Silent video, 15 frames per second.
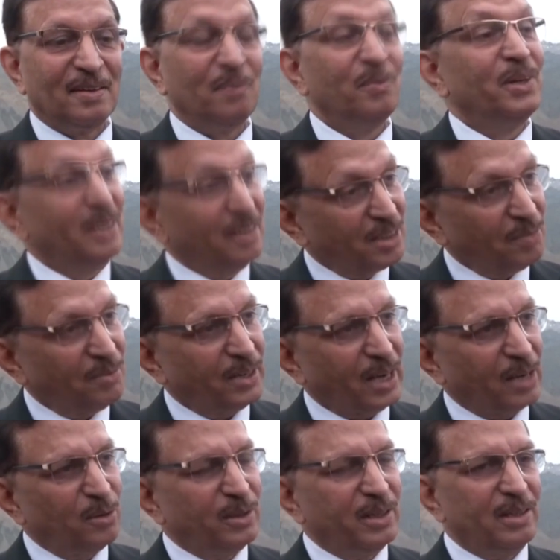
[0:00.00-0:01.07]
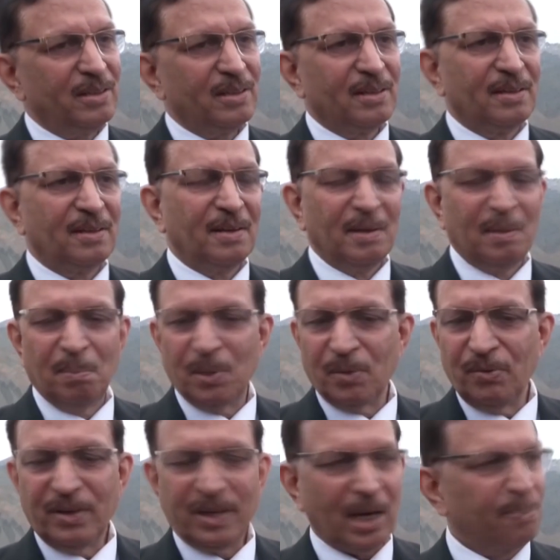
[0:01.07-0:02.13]
We did suffer casualties, but
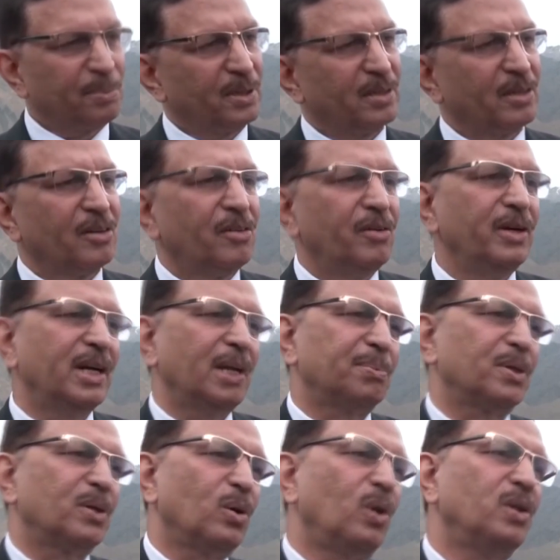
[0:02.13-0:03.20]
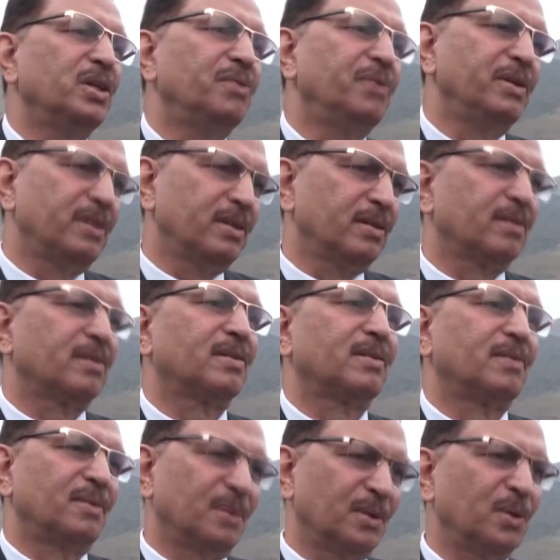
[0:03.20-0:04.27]
we recaptured all these features,
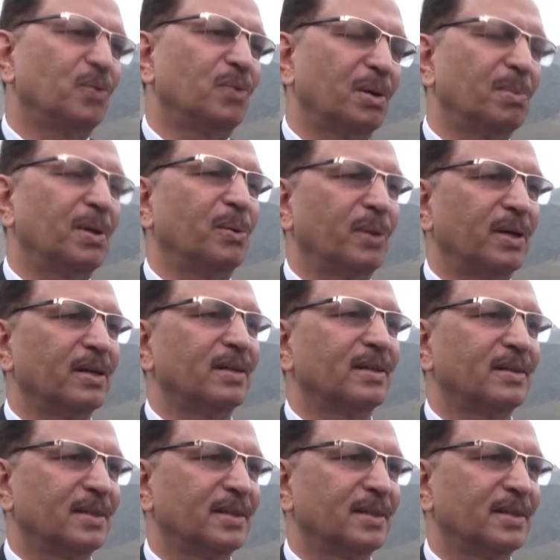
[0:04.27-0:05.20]
one by one.